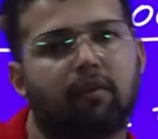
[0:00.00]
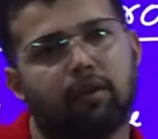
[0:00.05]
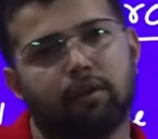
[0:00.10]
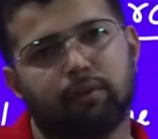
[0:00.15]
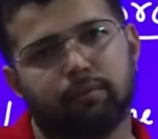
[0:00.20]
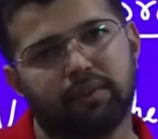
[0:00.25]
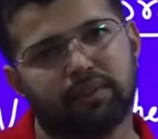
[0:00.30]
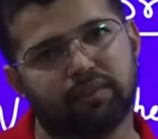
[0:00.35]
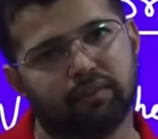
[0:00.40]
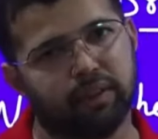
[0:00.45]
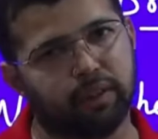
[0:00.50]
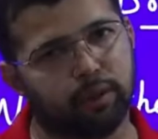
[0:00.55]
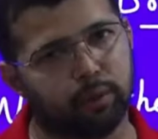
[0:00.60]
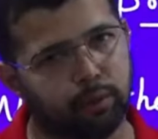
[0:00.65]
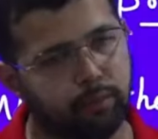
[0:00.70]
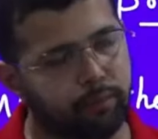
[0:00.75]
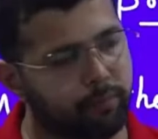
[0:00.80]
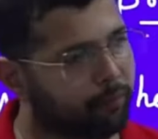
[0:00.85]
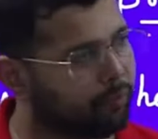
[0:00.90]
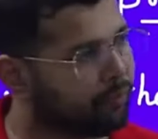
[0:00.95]
volume is
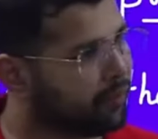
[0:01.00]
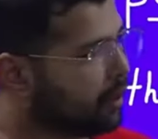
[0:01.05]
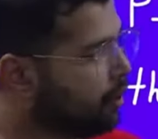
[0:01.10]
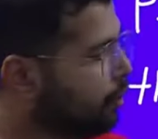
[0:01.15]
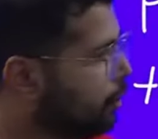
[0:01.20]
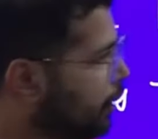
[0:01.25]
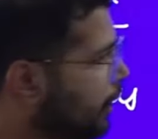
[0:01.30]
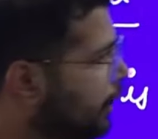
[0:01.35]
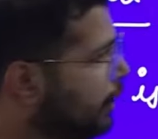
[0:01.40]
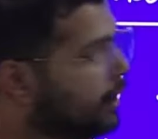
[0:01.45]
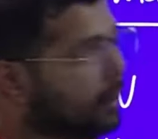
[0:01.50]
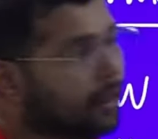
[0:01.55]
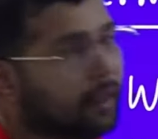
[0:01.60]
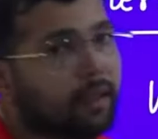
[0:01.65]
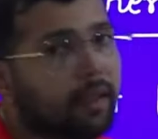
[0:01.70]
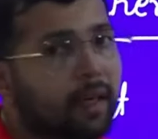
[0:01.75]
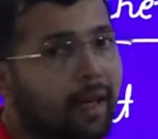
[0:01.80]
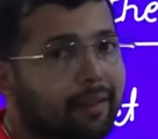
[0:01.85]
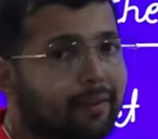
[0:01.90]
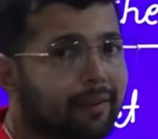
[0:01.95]
V2, okay,
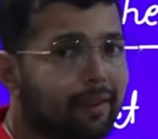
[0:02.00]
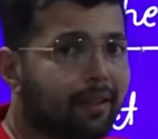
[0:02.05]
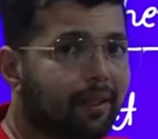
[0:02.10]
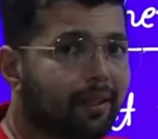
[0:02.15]
and the